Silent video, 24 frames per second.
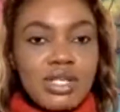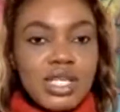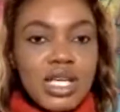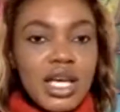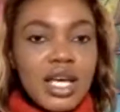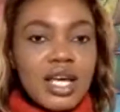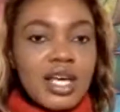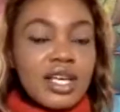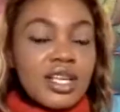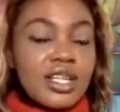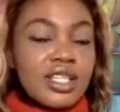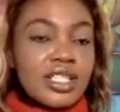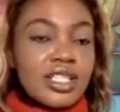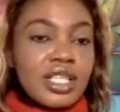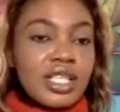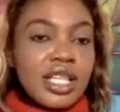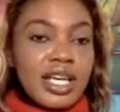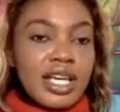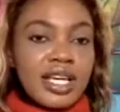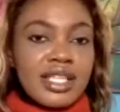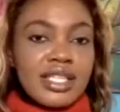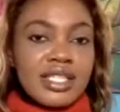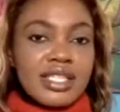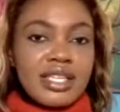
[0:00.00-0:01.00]
each
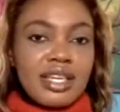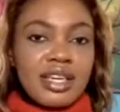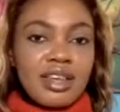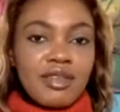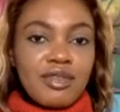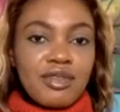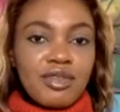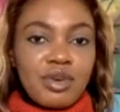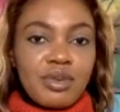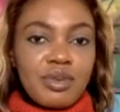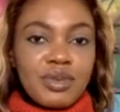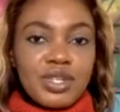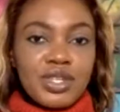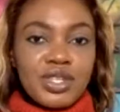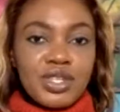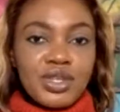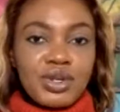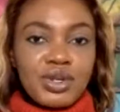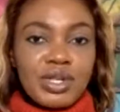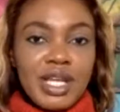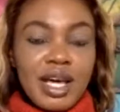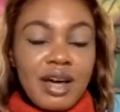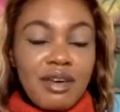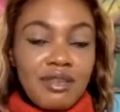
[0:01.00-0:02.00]
client's information
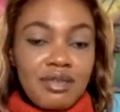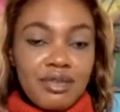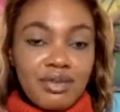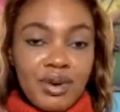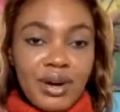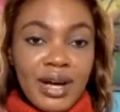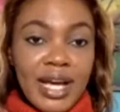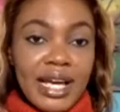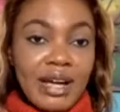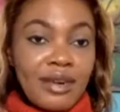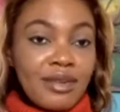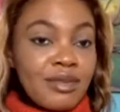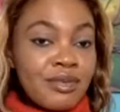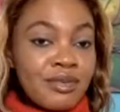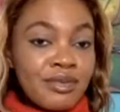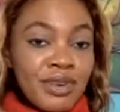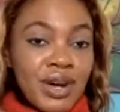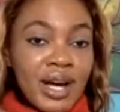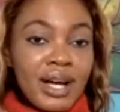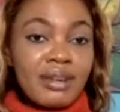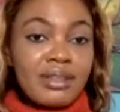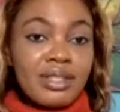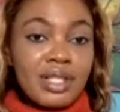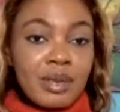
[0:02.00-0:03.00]
and file
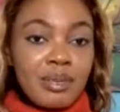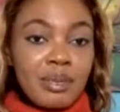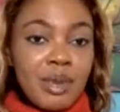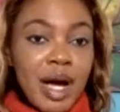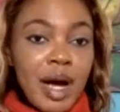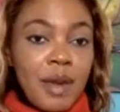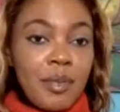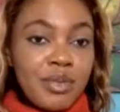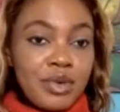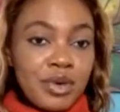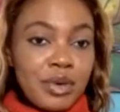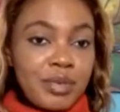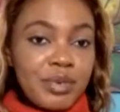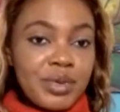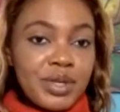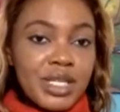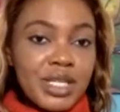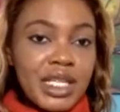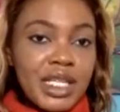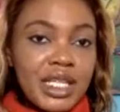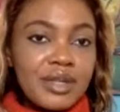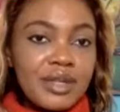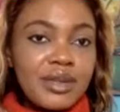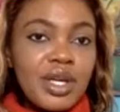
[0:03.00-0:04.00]
them
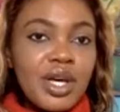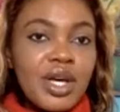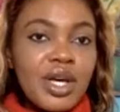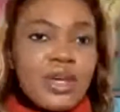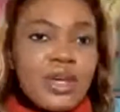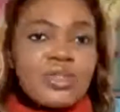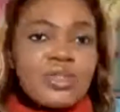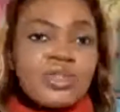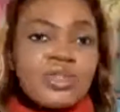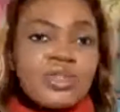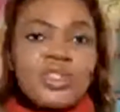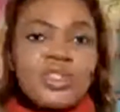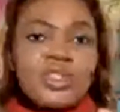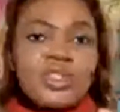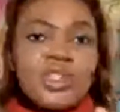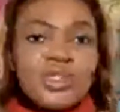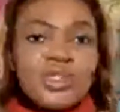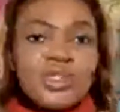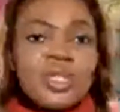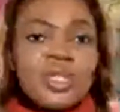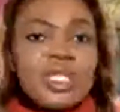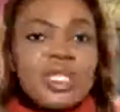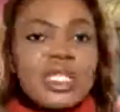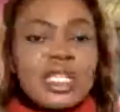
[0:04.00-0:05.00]
appropriately. So the
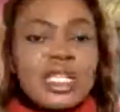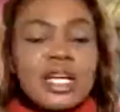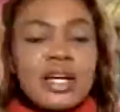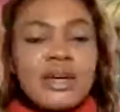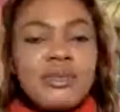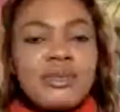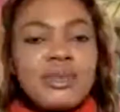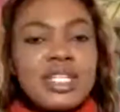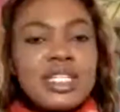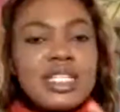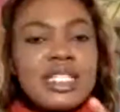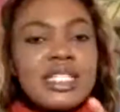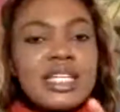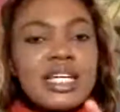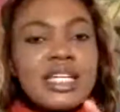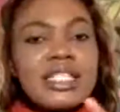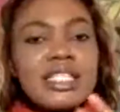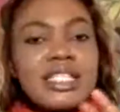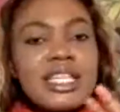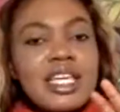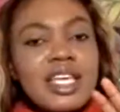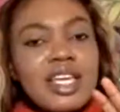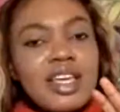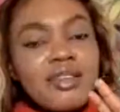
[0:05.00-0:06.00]
truth is that
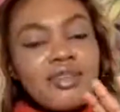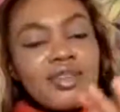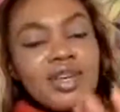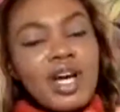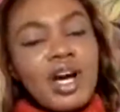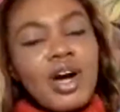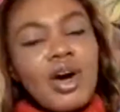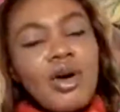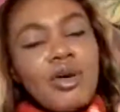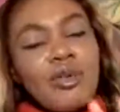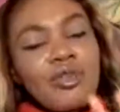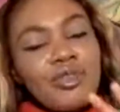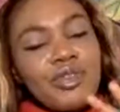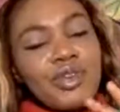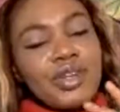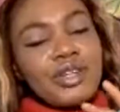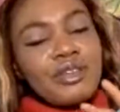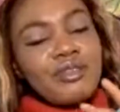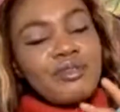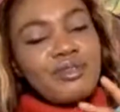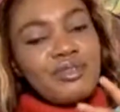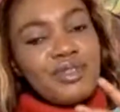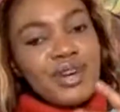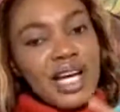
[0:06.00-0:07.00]
if you're offering
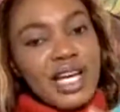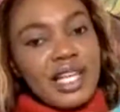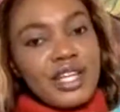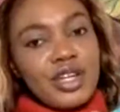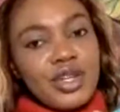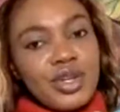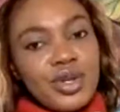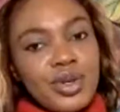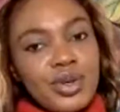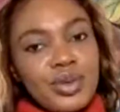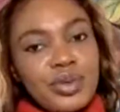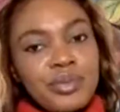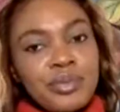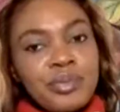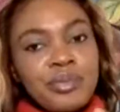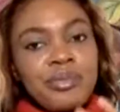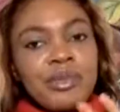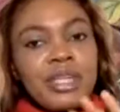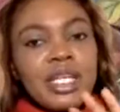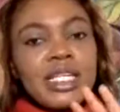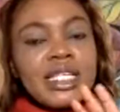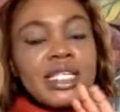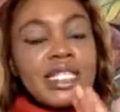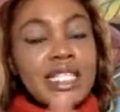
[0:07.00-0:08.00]
value,
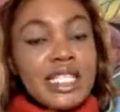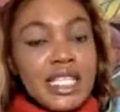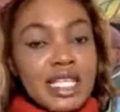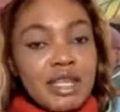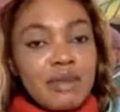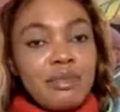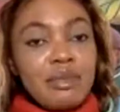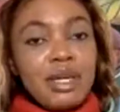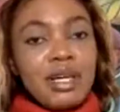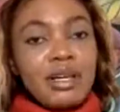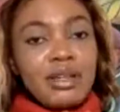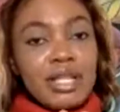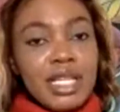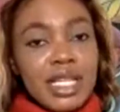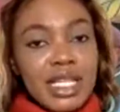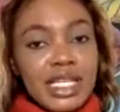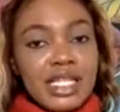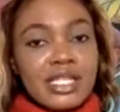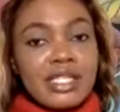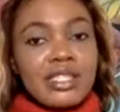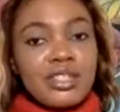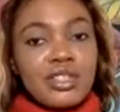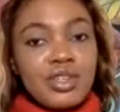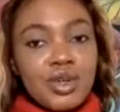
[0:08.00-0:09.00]

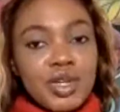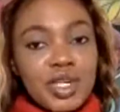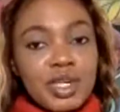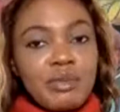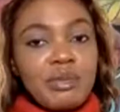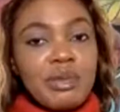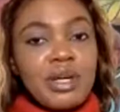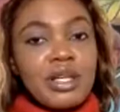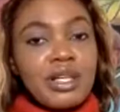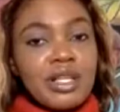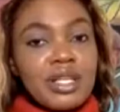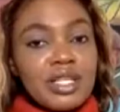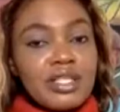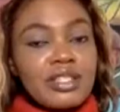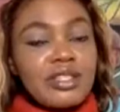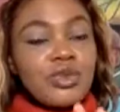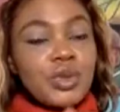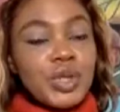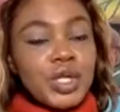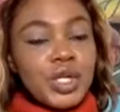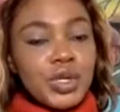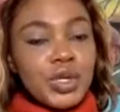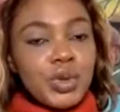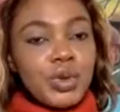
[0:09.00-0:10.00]
your email list will
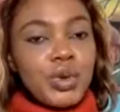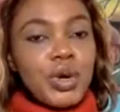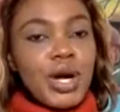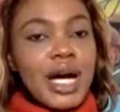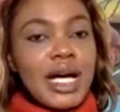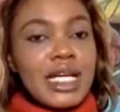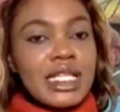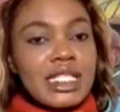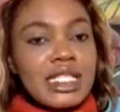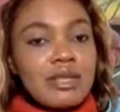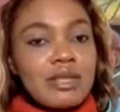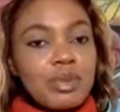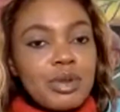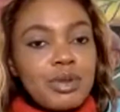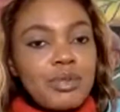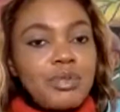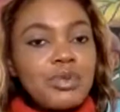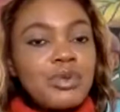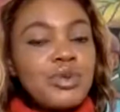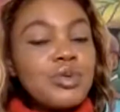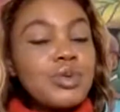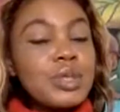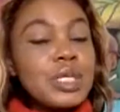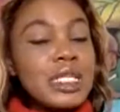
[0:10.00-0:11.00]
grow as
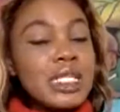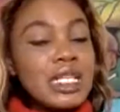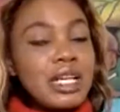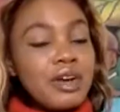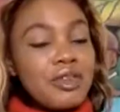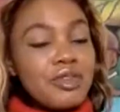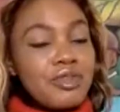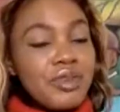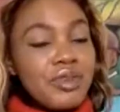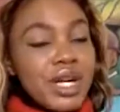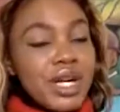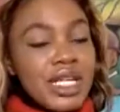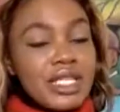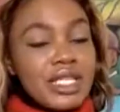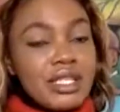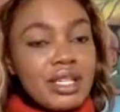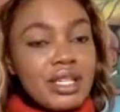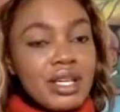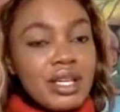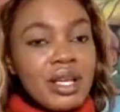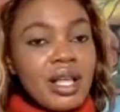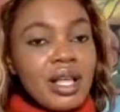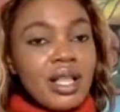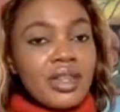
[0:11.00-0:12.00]
people will tell
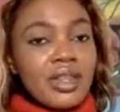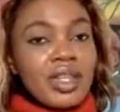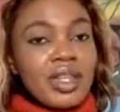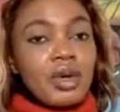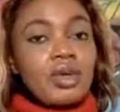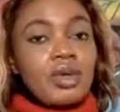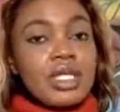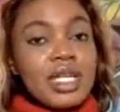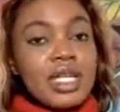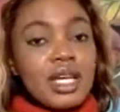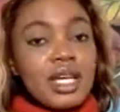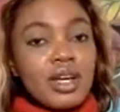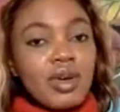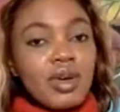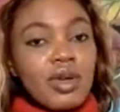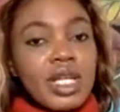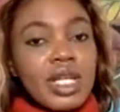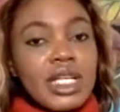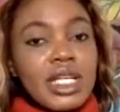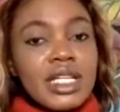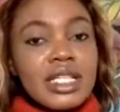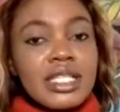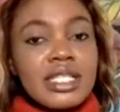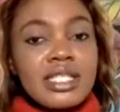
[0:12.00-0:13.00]
friends, they will tell
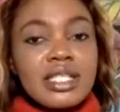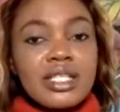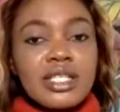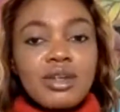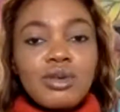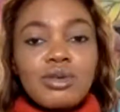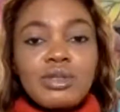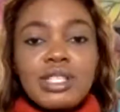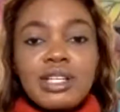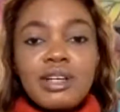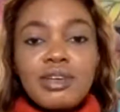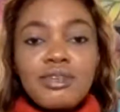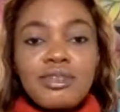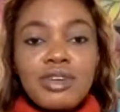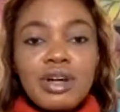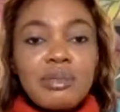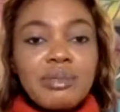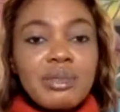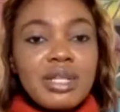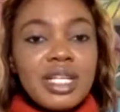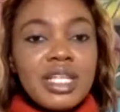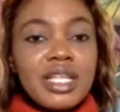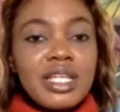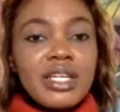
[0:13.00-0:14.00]
colleagues, they will tell
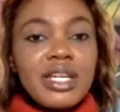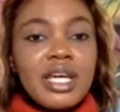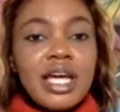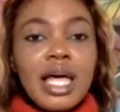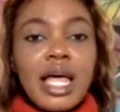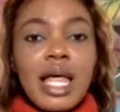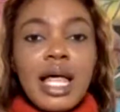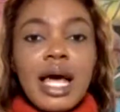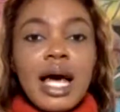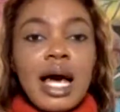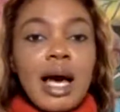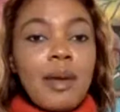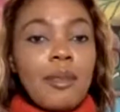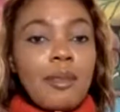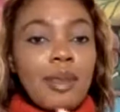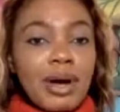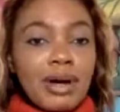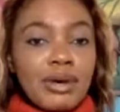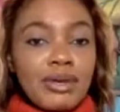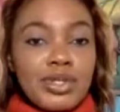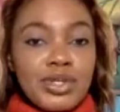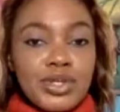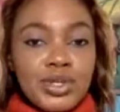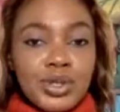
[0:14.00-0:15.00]
family
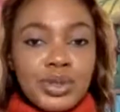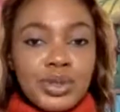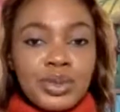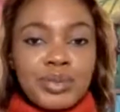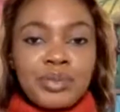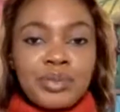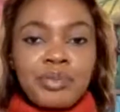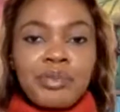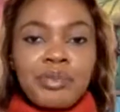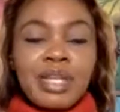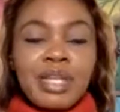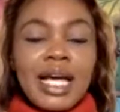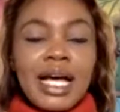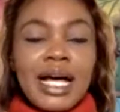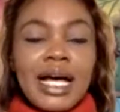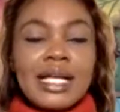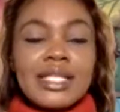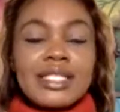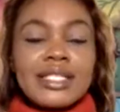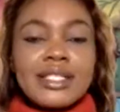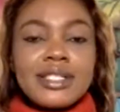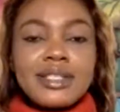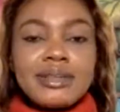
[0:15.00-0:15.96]
about you. And